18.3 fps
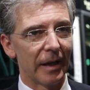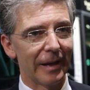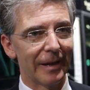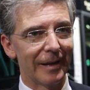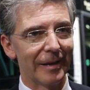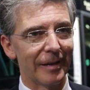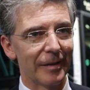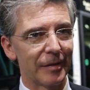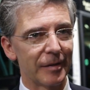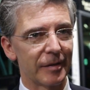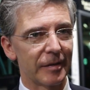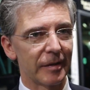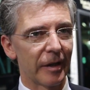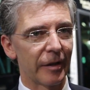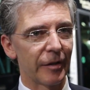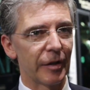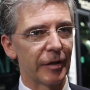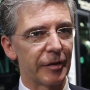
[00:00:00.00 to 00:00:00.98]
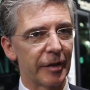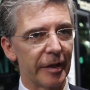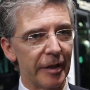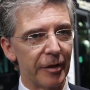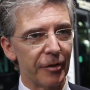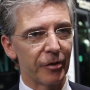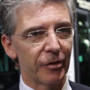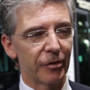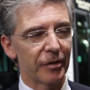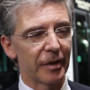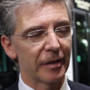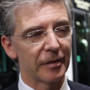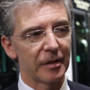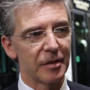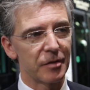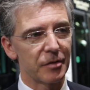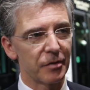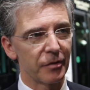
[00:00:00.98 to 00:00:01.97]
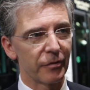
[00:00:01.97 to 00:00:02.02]
and an interior that
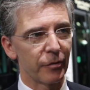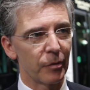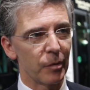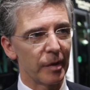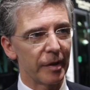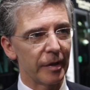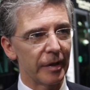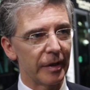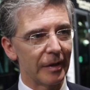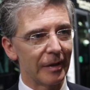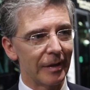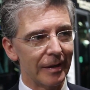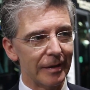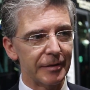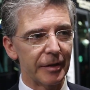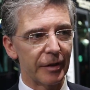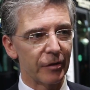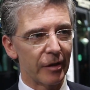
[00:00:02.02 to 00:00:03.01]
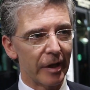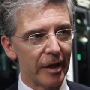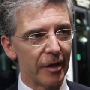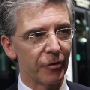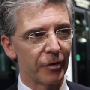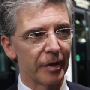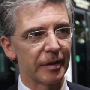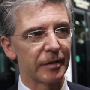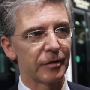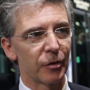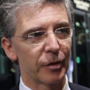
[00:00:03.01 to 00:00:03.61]
is very light and airy